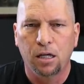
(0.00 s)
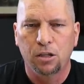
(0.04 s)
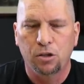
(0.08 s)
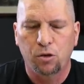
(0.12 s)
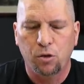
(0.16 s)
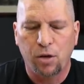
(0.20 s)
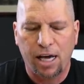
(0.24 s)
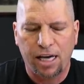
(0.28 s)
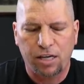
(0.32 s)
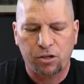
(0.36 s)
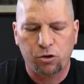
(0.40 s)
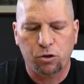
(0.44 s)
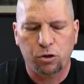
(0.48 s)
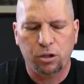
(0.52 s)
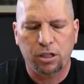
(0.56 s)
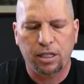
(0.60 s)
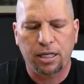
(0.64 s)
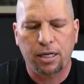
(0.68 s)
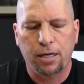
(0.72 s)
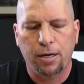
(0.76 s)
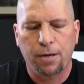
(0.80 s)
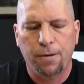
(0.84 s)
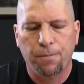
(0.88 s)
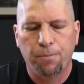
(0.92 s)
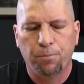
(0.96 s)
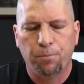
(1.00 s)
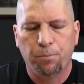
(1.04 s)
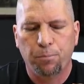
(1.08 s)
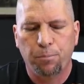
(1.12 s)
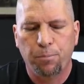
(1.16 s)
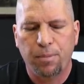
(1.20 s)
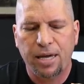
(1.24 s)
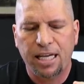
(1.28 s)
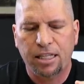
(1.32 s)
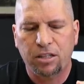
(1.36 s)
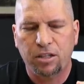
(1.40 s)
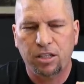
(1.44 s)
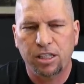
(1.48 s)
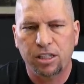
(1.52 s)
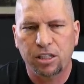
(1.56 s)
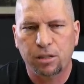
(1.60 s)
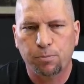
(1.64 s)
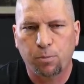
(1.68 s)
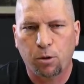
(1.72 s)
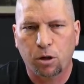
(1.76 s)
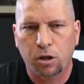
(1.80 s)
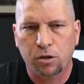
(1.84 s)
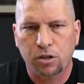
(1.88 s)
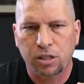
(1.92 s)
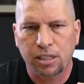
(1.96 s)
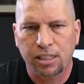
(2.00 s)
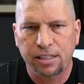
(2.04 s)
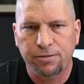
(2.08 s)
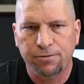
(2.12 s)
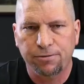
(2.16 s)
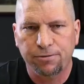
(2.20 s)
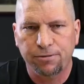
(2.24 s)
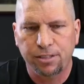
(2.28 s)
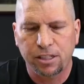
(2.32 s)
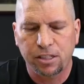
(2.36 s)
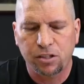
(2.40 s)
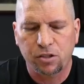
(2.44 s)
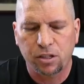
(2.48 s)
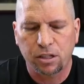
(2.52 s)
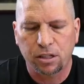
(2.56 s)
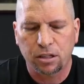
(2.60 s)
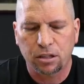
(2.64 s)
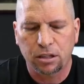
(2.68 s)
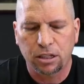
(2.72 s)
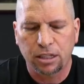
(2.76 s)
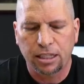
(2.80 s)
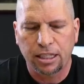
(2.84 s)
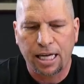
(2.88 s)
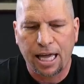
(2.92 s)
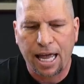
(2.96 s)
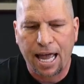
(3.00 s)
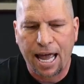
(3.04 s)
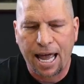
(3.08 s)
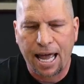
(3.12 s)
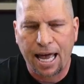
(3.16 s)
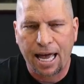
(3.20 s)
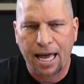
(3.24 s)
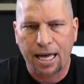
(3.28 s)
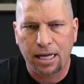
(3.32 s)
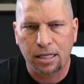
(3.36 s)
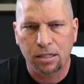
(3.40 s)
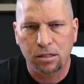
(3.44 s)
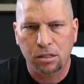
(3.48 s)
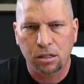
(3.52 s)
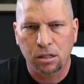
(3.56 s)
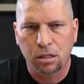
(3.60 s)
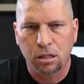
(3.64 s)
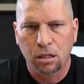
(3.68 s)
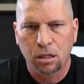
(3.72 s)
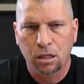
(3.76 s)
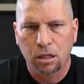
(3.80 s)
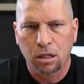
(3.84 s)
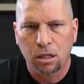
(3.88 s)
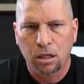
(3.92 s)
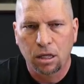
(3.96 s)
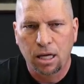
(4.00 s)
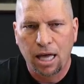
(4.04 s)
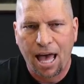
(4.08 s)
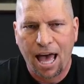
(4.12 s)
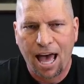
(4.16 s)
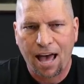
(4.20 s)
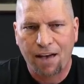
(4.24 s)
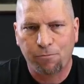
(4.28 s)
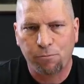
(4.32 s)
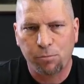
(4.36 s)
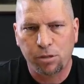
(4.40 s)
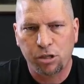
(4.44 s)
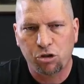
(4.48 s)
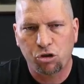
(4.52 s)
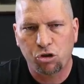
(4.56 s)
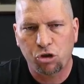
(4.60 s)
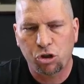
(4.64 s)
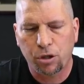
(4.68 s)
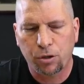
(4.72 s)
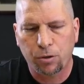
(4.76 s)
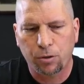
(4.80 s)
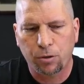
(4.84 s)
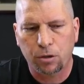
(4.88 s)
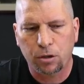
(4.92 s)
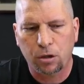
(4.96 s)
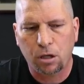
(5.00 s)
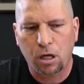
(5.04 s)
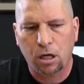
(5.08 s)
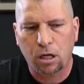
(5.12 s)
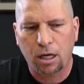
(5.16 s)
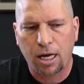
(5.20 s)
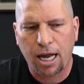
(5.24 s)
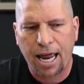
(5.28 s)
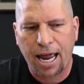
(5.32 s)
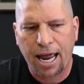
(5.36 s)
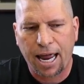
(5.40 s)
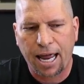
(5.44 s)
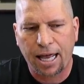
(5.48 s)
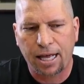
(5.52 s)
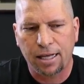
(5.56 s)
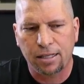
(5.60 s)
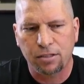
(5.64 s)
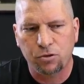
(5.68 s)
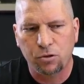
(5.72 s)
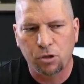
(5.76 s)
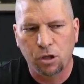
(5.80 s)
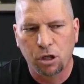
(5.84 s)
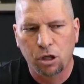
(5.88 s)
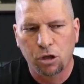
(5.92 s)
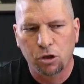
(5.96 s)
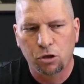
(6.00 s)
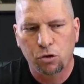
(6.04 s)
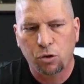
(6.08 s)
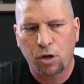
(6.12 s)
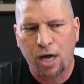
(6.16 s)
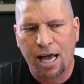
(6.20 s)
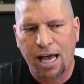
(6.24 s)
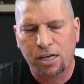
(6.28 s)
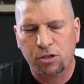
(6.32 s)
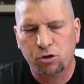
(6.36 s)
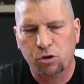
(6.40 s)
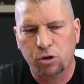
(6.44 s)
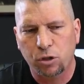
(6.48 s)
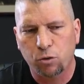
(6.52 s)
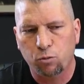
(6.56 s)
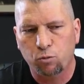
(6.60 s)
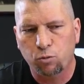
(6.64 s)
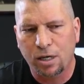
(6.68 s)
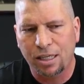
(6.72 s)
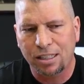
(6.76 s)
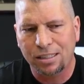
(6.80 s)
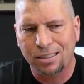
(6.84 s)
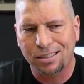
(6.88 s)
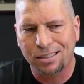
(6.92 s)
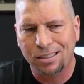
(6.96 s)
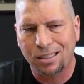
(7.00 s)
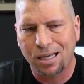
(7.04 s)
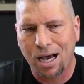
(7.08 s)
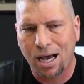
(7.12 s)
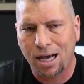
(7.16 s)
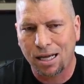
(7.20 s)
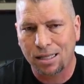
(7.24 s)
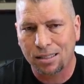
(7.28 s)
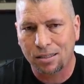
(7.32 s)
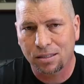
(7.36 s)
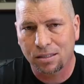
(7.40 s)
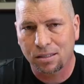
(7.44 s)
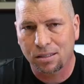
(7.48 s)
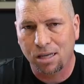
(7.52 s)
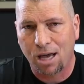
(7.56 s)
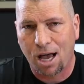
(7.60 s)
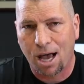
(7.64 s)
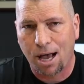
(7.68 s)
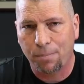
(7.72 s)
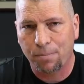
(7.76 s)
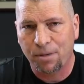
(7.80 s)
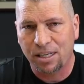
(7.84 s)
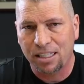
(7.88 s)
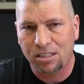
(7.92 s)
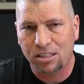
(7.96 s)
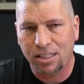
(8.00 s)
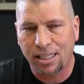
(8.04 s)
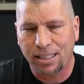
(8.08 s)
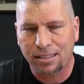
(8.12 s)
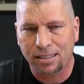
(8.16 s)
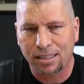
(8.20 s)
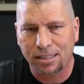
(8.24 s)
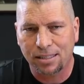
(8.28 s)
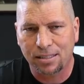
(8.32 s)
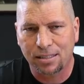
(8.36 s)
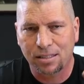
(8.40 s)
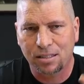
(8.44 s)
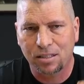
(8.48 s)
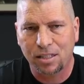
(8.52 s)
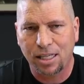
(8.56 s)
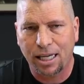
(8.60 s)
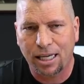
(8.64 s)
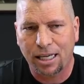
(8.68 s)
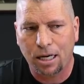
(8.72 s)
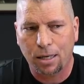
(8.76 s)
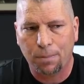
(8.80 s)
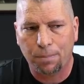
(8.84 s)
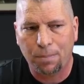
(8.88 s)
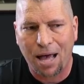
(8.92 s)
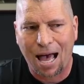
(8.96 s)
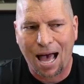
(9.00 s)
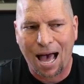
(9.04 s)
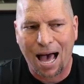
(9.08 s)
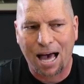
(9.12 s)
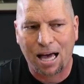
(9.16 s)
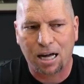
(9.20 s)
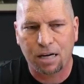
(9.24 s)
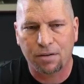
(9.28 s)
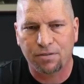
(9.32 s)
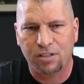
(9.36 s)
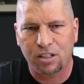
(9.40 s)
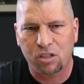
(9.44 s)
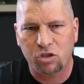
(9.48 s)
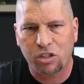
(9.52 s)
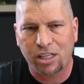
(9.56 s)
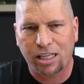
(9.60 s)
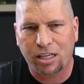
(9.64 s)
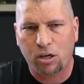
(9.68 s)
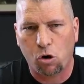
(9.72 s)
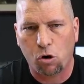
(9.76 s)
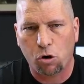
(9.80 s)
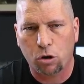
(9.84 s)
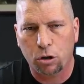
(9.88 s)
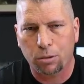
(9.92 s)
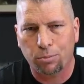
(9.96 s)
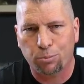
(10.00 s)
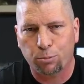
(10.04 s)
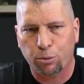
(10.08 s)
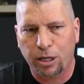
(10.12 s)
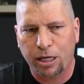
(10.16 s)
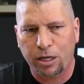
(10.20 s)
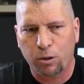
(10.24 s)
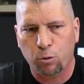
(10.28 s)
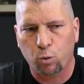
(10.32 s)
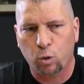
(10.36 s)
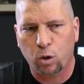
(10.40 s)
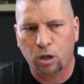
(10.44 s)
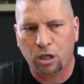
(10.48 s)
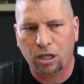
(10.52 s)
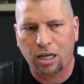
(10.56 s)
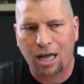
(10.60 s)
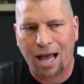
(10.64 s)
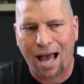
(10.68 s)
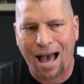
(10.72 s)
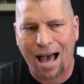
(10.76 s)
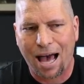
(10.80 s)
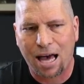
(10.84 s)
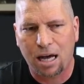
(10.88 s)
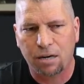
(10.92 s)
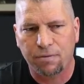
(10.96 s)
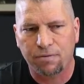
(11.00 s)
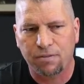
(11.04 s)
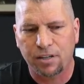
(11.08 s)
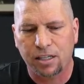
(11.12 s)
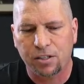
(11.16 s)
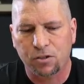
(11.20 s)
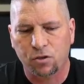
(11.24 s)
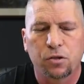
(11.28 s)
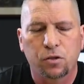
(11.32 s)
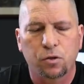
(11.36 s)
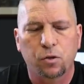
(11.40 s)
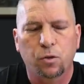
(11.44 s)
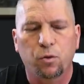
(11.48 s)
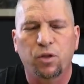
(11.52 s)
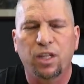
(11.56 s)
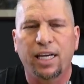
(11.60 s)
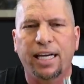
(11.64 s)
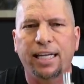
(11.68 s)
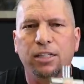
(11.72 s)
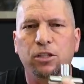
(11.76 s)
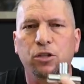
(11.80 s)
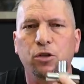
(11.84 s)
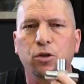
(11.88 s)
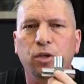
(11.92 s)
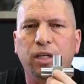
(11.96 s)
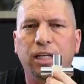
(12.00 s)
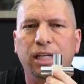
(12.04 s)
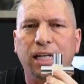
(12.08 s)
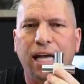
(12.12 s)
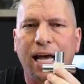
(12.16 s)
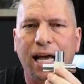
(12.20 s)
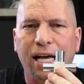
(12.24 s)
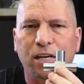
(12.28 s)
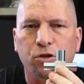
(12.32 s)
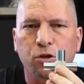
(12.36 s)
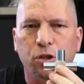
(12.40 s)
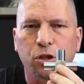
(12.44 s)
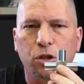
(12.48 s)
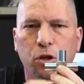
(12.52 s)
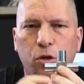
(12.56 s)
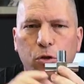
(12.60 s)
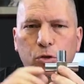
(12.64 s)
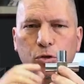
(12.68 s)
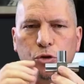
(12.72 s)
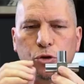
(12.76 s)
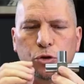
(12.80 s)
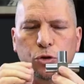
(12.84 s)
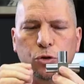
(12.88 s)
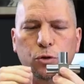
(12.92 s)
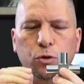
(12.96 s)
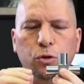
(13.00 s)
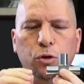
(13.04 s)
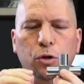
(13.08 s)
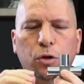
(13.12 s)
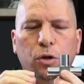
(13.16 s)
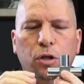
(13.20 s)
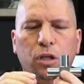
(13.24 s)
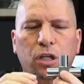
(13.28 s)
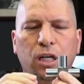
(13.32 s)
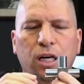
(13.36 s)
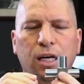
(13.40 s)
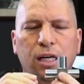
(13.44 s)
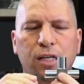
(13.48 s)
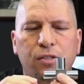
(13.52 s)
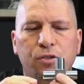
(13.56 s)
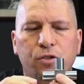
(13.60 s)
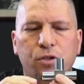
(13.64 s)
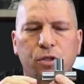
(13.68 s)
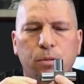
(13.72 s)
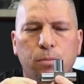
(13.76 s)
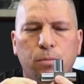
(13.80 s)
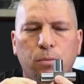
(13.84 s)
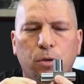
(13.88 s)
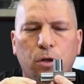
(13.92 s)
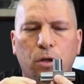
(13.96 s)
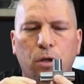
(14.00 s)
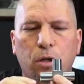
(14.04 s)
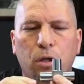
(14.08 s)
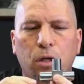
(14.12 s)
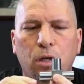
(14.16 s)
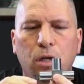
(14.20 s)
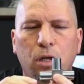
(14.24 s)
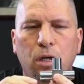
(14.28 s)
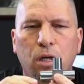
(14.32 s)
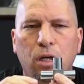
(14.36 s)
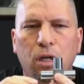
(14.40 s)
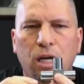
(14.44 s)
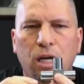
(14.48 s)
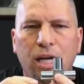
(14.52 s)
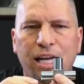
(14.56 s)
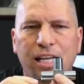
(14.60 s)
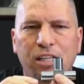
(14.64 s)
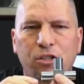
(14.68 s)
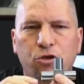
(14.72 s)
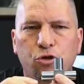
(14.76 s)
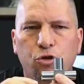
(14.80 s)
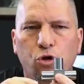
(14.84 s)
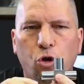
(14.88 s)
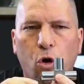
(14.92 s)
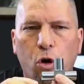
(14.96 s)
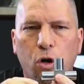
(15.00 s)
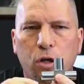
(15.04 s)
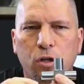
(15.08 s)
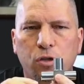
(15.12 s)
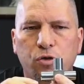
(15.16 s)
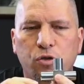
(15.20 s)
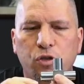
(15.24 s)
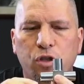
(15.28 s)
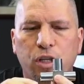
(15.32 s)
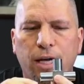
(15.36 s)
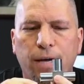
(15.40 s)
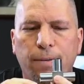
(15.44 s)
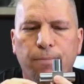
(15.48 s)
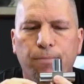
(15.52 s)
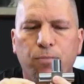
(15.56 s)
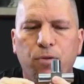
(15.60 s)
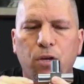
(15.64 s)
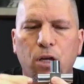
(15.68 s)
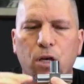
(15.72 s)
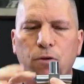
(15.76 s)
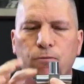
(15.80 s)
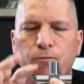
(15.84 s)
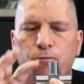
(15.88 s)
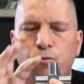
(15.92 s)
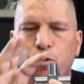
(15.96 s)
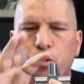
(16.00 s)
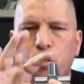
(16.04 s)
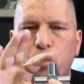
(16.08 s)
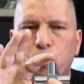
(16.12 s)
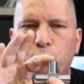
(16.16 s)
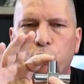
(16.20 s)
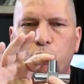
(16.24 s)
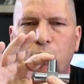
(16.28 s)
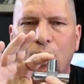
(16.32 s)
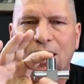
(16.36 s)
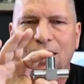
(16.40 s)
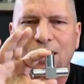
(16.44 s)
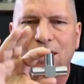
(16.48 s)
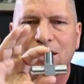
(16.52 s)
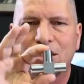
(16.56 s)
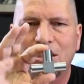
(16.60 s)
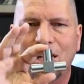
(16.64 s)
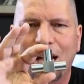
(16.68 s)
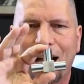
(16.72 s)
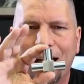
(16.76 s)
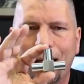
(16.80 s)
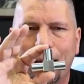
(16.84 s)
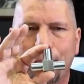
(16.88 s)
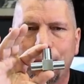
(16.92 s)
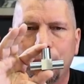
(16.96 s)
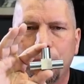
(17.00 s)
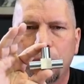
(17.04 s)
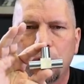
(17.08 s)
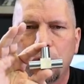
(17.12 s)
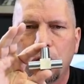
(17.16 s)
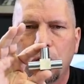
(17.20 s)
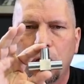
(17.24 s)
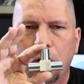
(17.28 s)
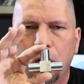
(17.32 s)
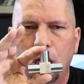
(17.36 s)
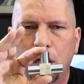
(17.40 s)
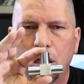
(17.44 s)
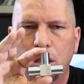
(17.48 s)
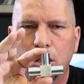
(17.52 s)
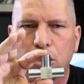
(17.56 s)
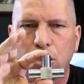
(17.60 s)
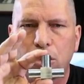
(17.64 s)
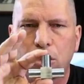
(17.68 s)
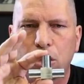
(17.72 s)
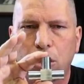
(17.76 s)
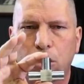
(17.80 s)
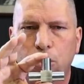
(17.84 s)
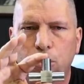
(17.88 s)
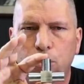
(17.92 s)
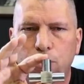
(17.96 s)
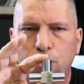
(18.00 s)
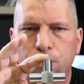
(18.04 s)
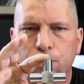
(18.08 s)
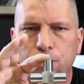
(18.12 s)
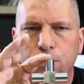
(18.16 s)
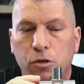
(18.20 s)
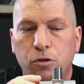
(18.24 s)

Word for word: to actually make these parts efficiently and have material on hand to actually run nonstop and take the setup out of it, take all the brain work out of it. So then you can actually go to your customer and charge them for the runtime alone.